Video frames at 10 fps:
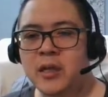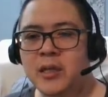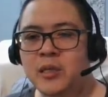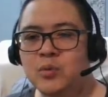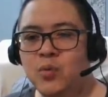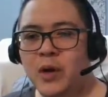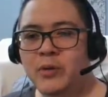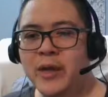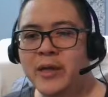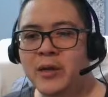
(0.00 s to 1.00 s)
There's one
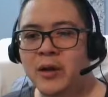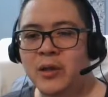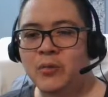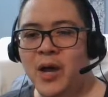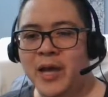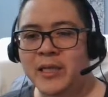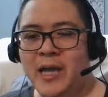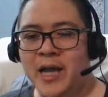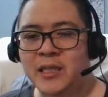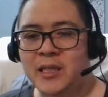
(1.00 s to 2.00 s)
right here on the right,
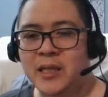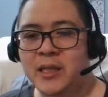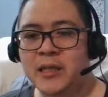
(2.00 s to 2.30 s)
actually.